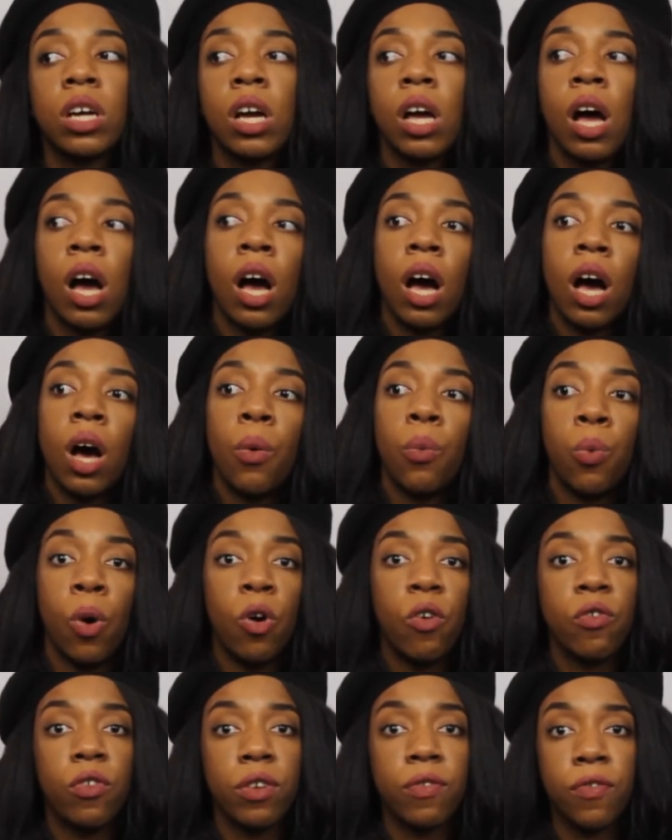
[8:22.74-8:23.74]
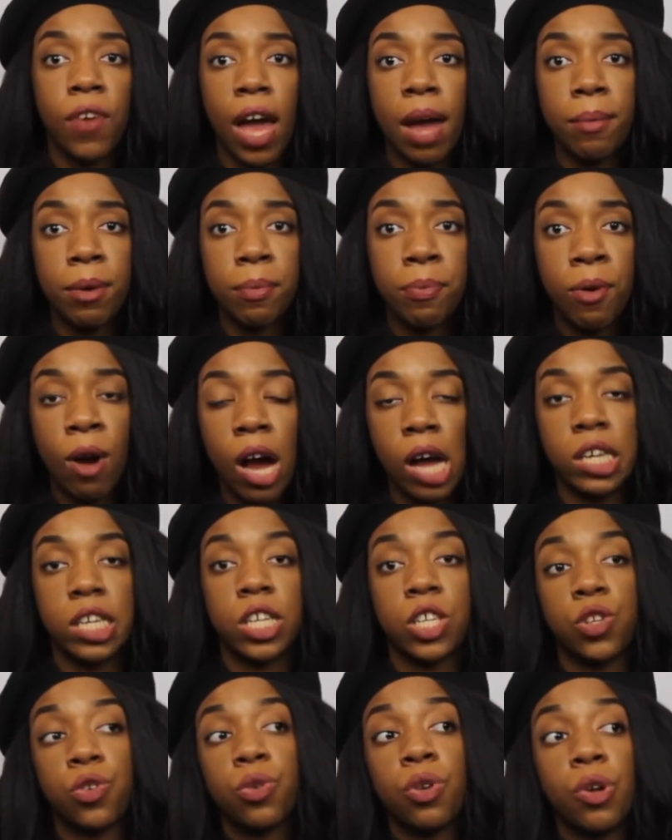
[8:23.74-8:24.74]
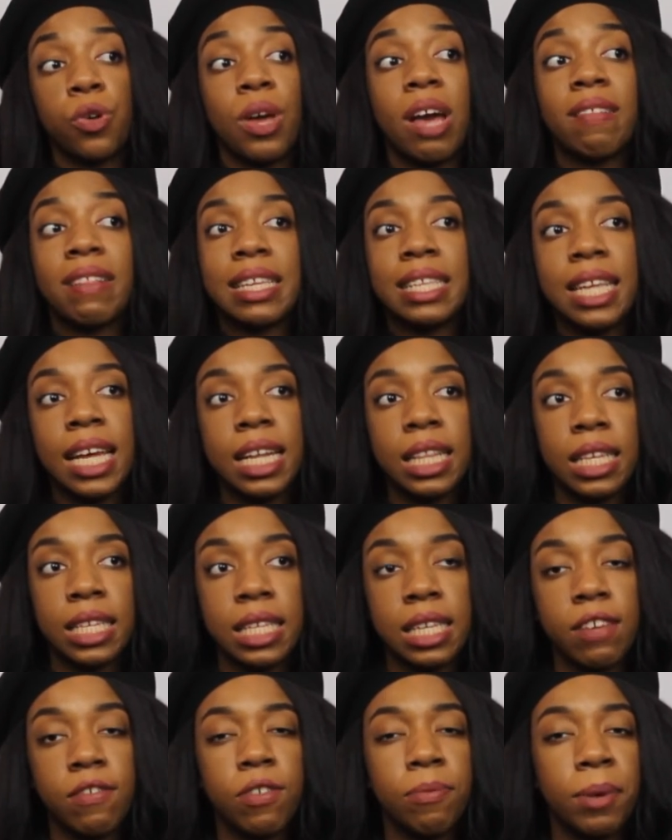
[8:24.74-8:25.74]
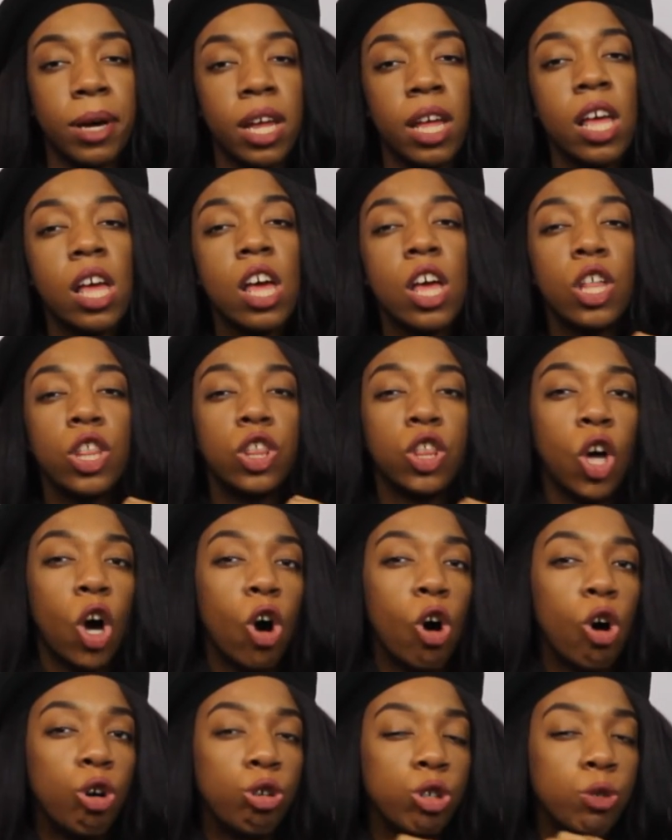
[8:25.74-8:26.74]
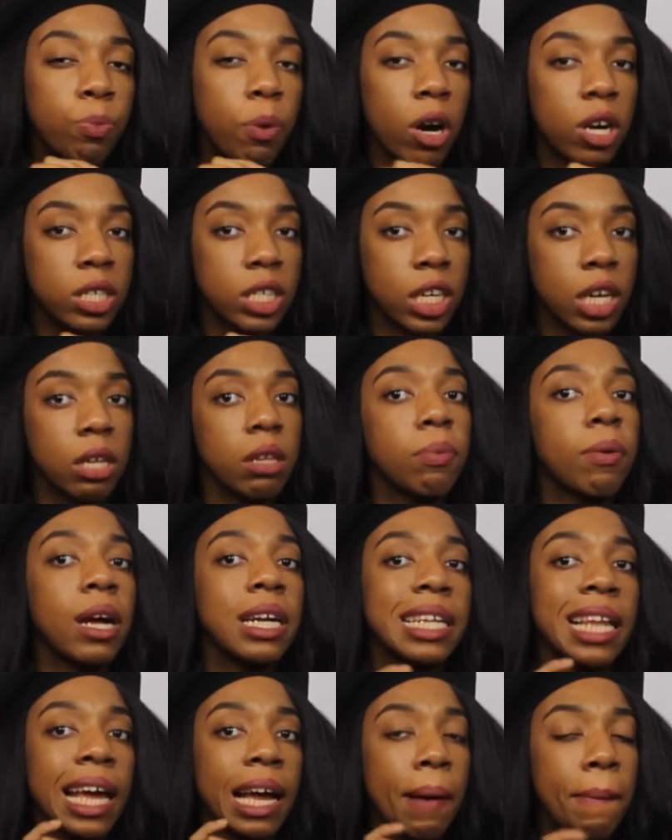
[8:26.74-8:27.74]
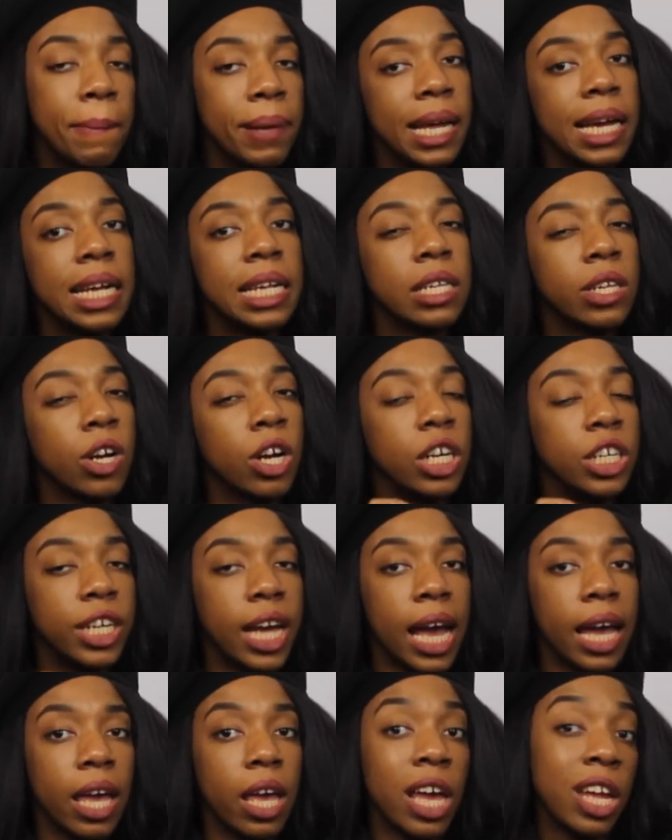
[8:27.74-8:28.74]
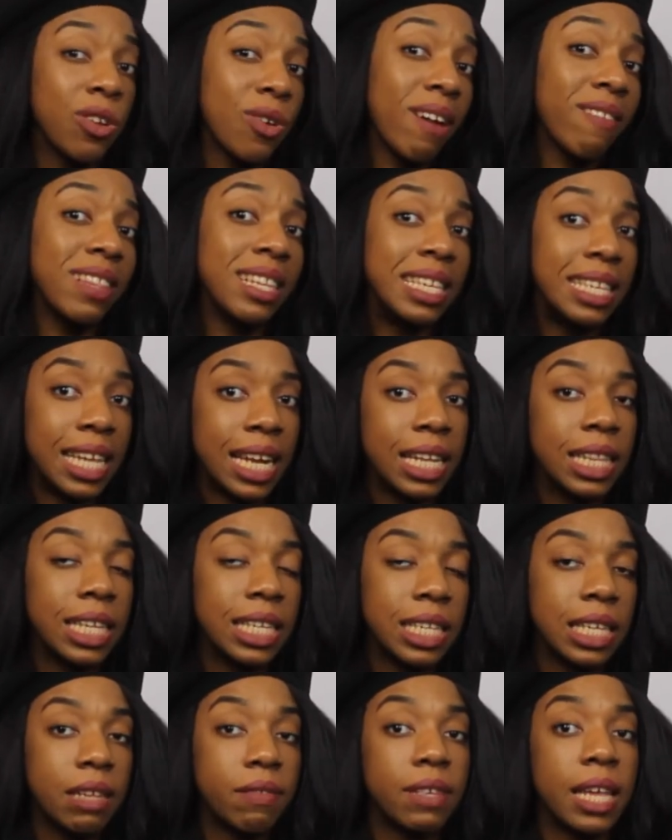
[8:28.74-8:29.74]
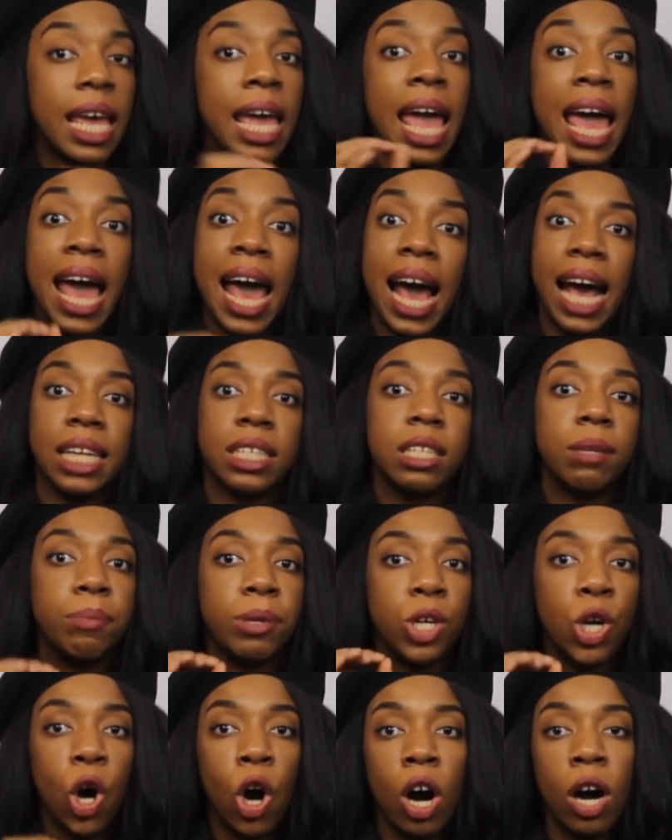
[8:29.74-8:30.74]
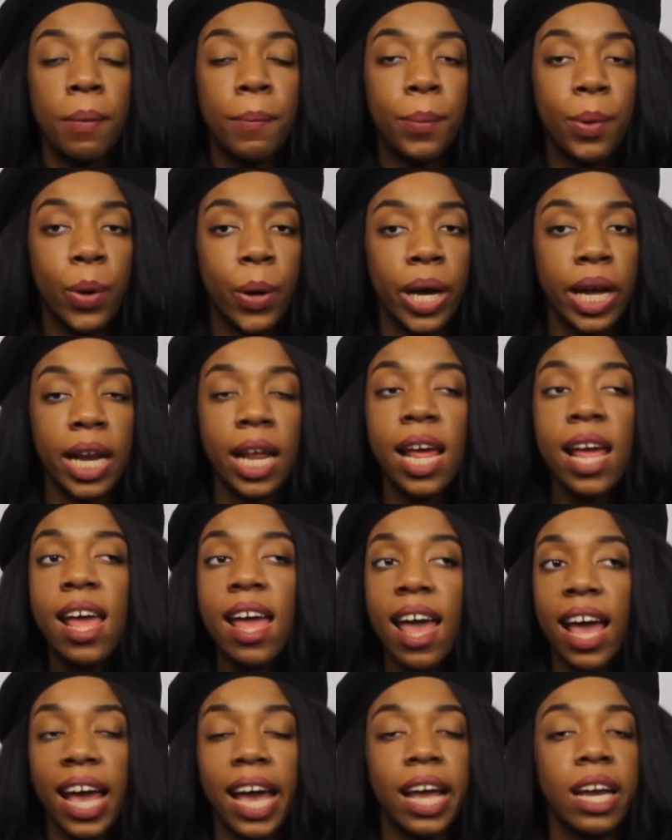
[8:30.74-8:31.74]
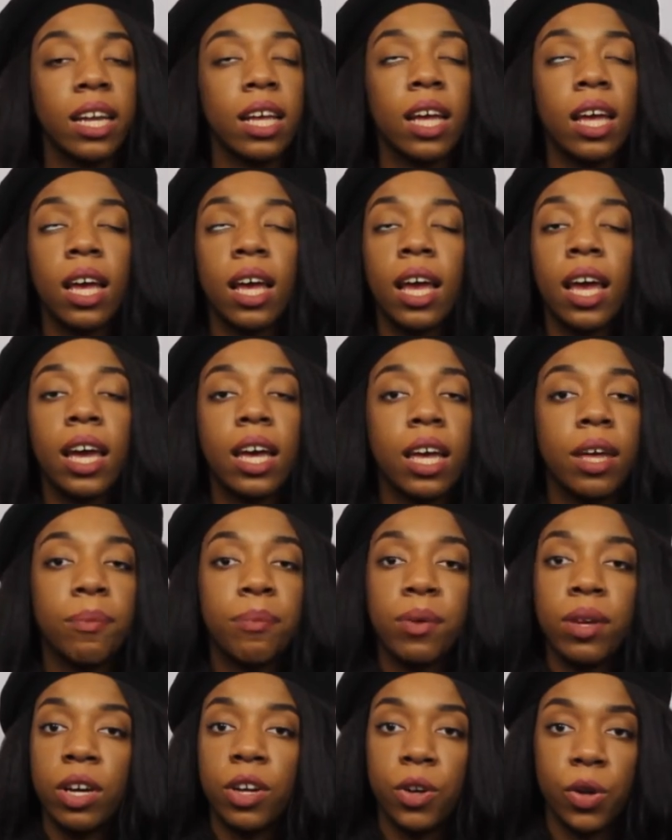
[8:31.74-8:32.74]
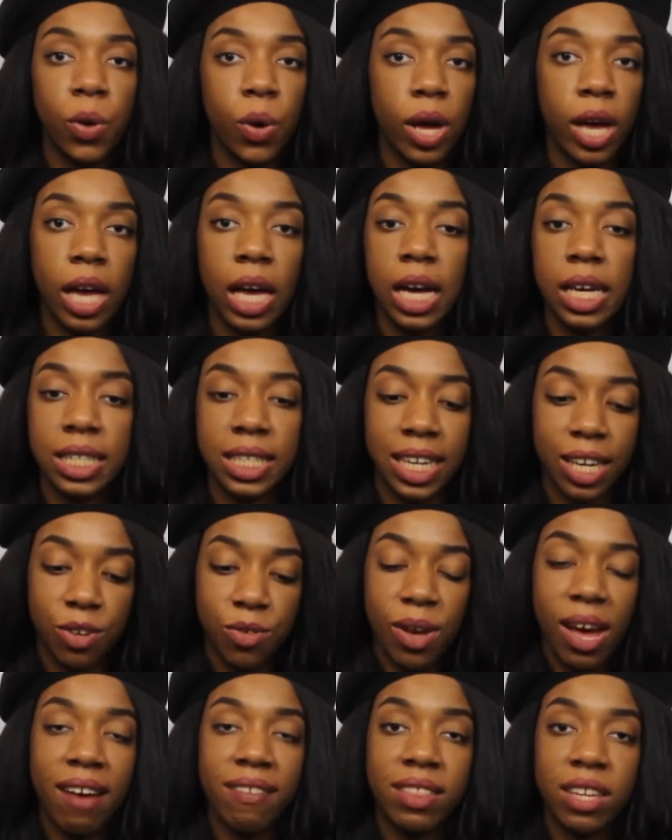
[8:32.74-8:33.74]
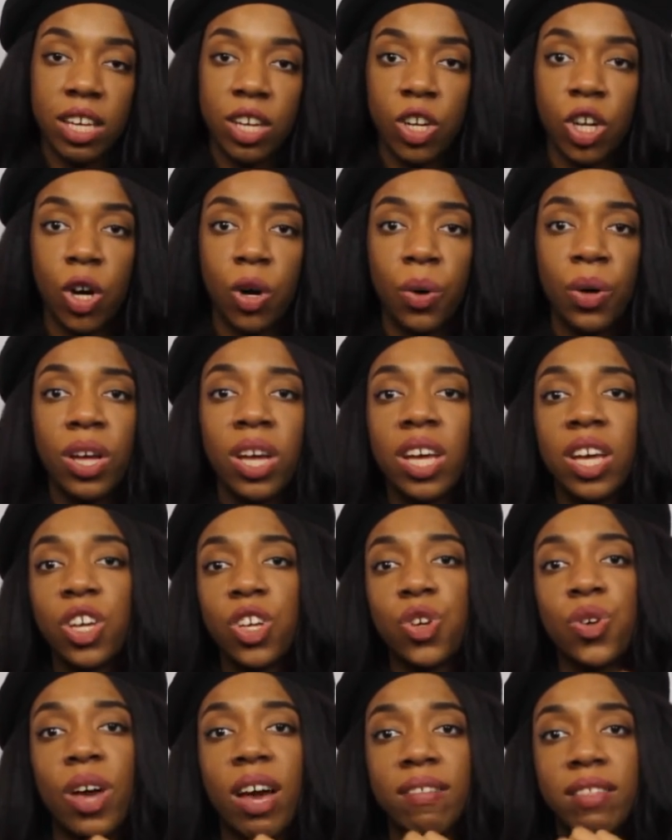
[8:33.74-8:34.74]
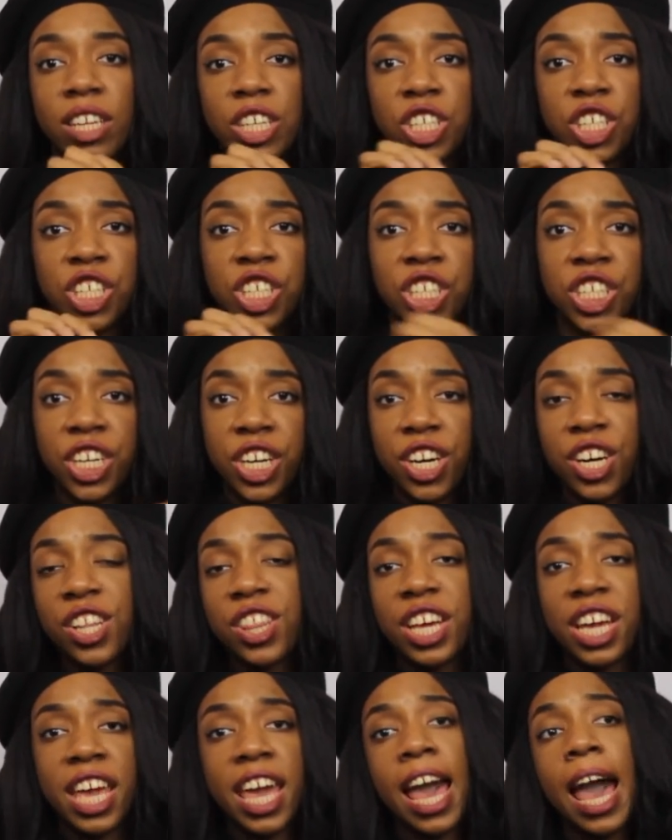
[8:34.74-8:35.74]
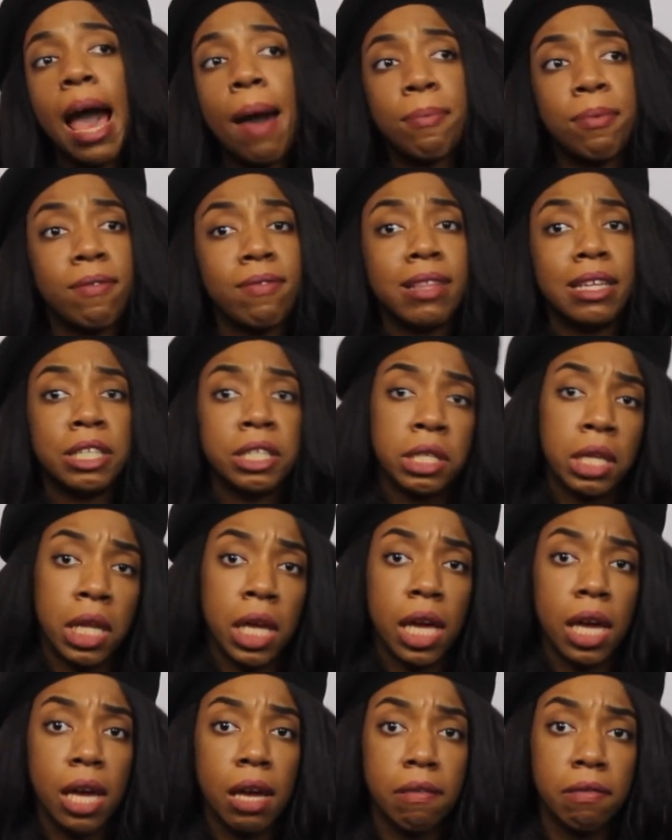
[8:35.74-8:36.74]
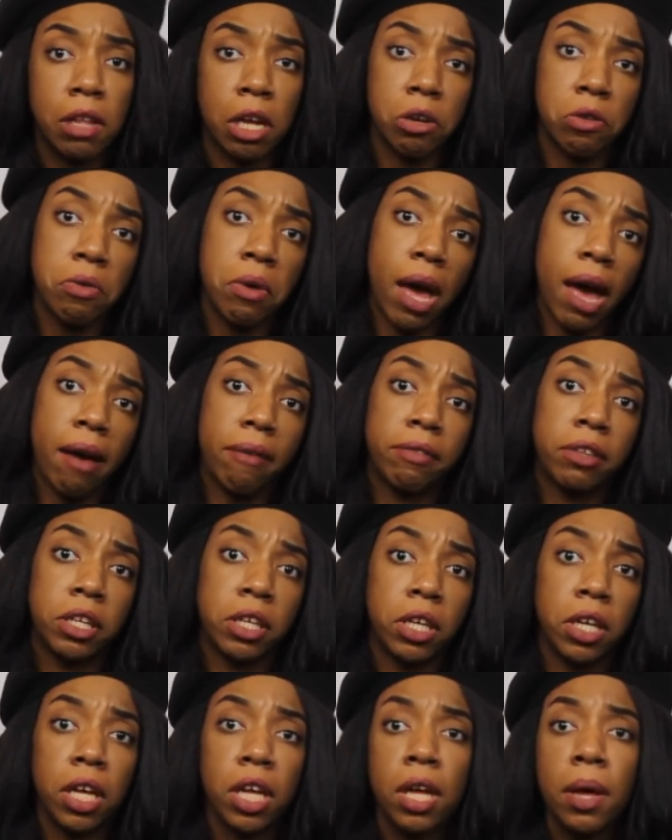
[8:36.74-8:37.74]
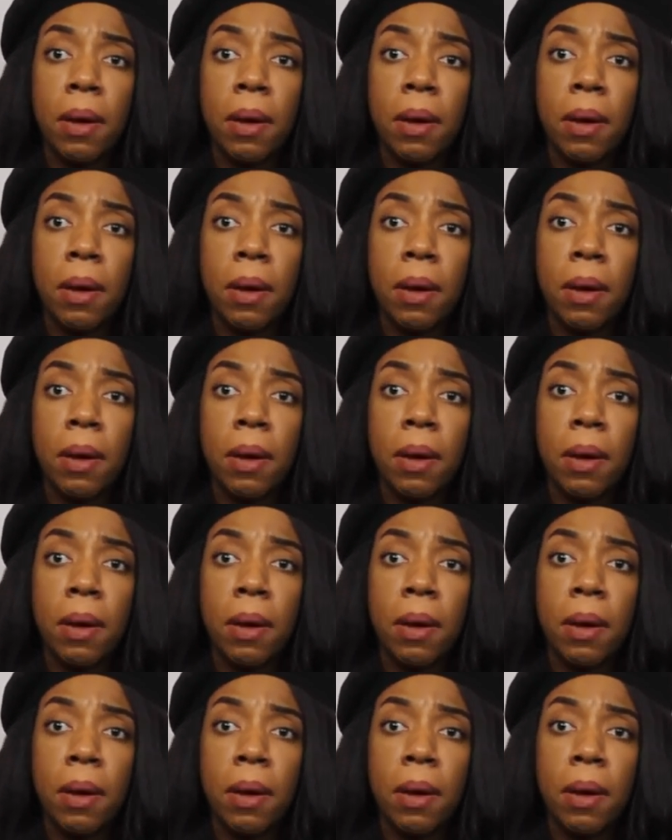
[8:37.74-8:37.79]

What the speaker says: woven fabric projects, you know, you have to set in the sleeves, but those particular projects like a blazer or a jacket and you have to set in the sleeves, it has to be on point. And it can be annoying because then you have to, you know, you have to shear the cap of the sleeve, then you have to